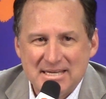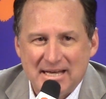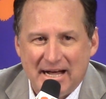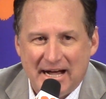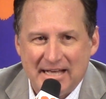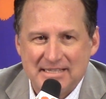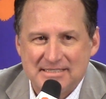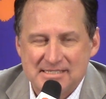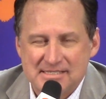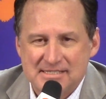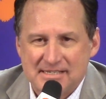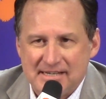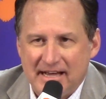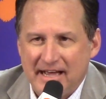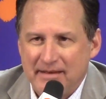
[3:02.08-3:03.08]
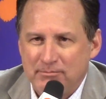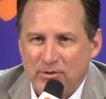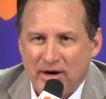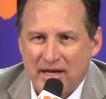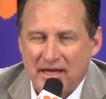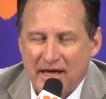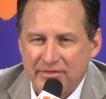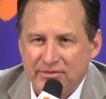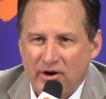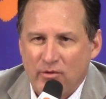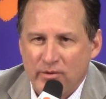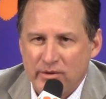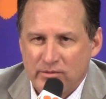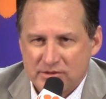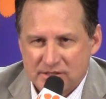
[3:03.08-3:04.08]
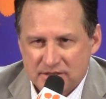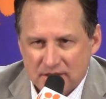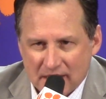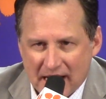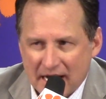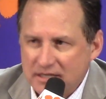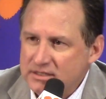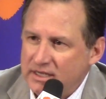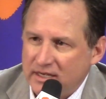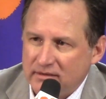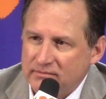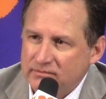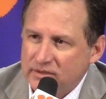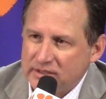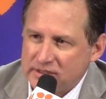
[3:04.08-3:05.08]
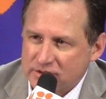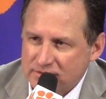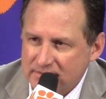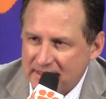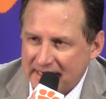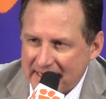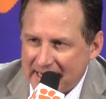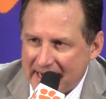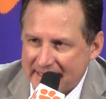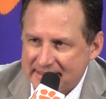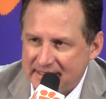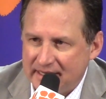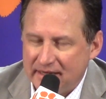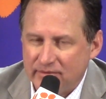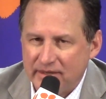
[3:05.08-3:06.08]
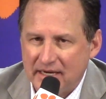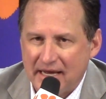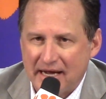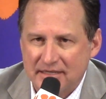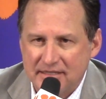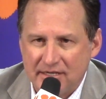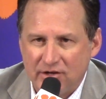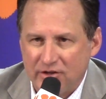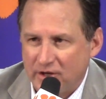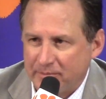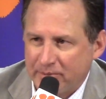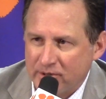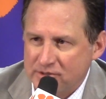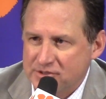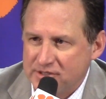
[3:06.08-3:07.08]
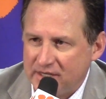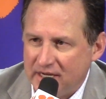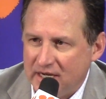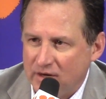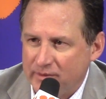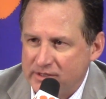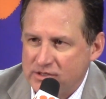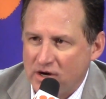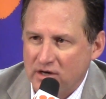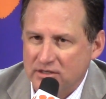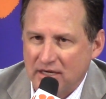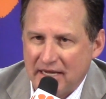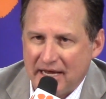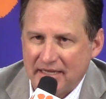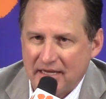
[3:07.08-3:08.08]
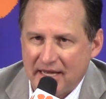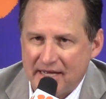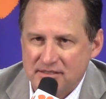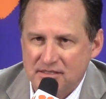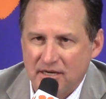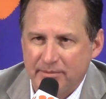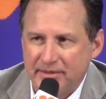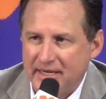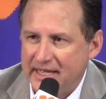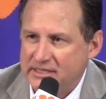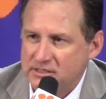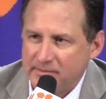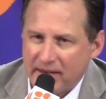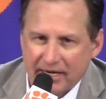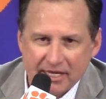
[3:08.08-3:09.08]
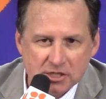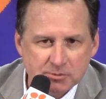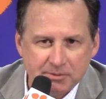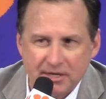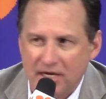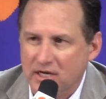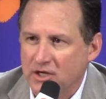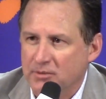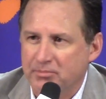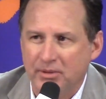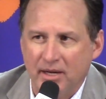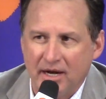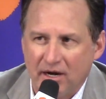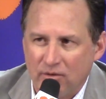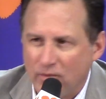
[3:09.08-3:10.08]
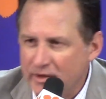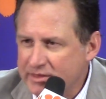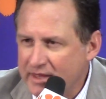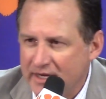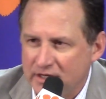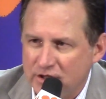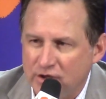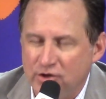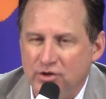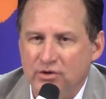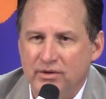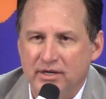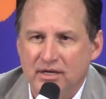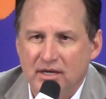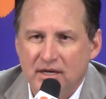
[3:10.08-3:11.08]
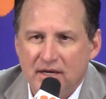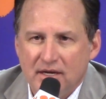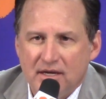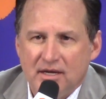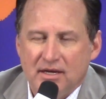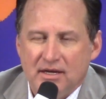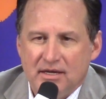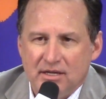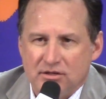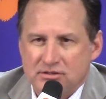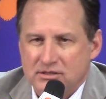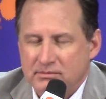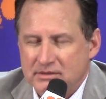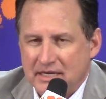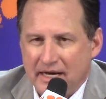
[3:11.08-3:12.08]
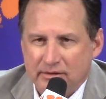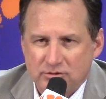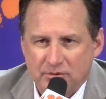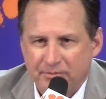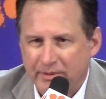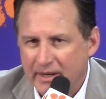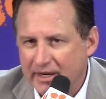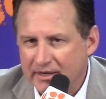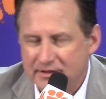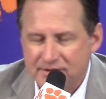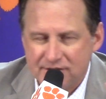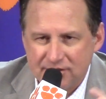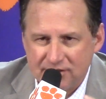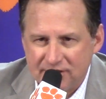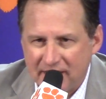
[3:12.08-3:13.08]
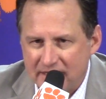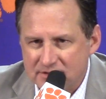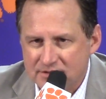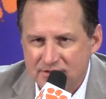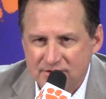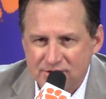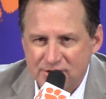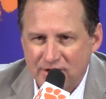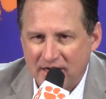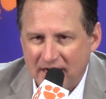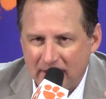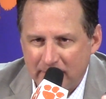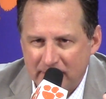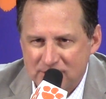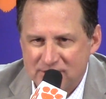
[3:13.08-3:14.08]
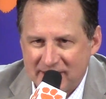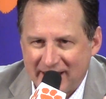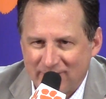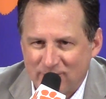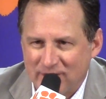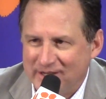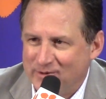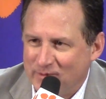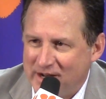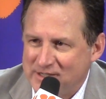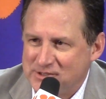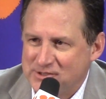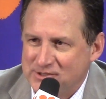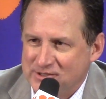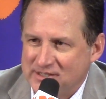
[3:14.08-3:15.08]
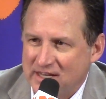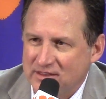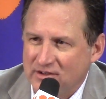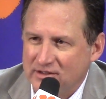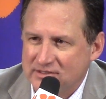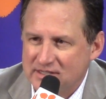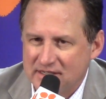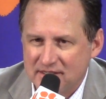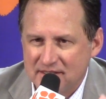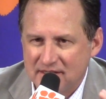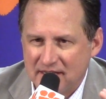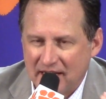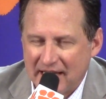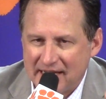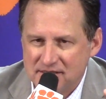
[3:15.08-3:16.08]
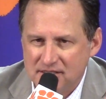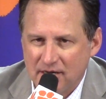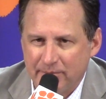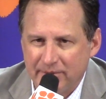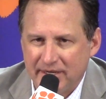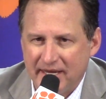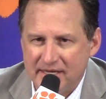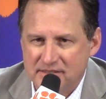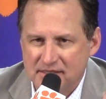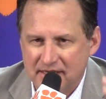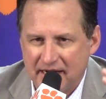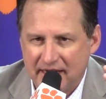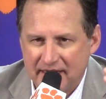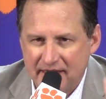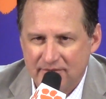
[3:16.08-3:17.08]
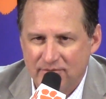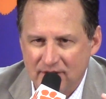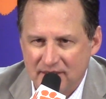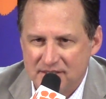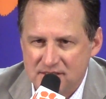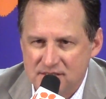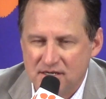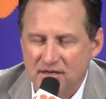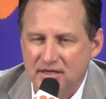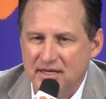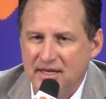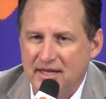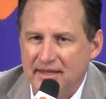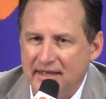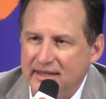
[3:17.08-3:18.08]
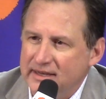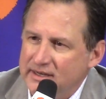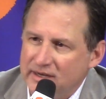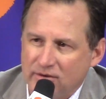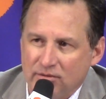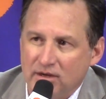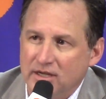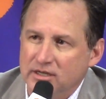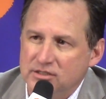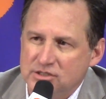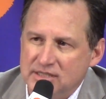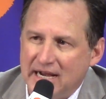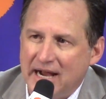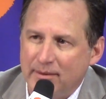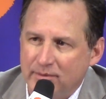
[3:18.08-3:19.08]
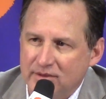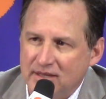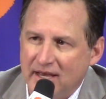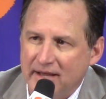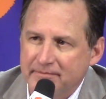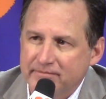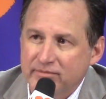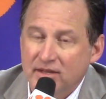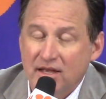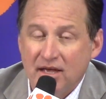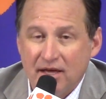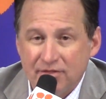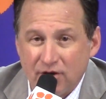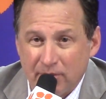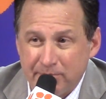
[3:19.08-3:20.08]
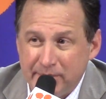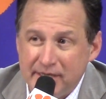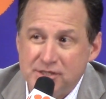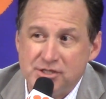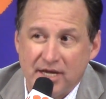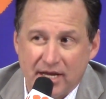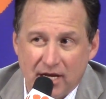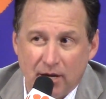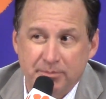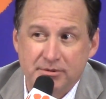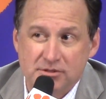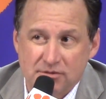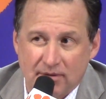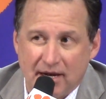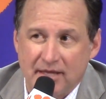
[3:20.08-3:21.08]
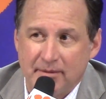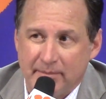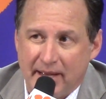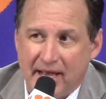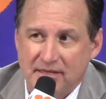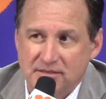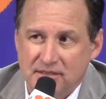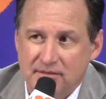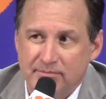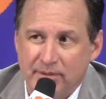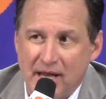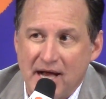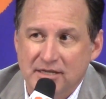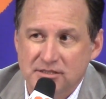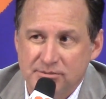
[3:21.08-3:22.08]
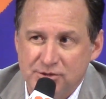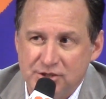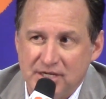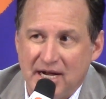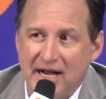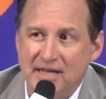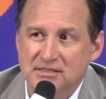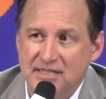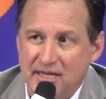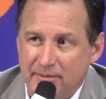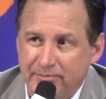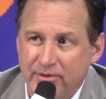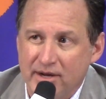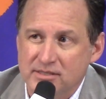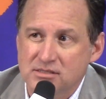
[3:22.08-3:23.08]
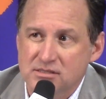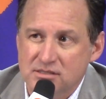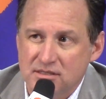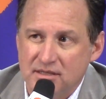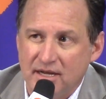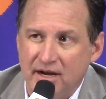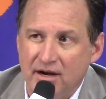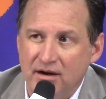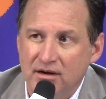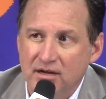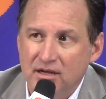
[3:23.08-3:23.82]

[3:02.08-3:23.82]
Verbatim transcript: I just tonight, well, I, I, thought we were just locked in. We just really locked in. We locked in on their personnel. We talked a lot in the last couple days about each particular player and what they do. And, you know, sometimes with players, you're not sure how much that really registers. I thought to, in the last couple days tonight, that really sunk in. And they did a really good job with that thought BJ helped us around the basket, blocked some shots, had a presence in there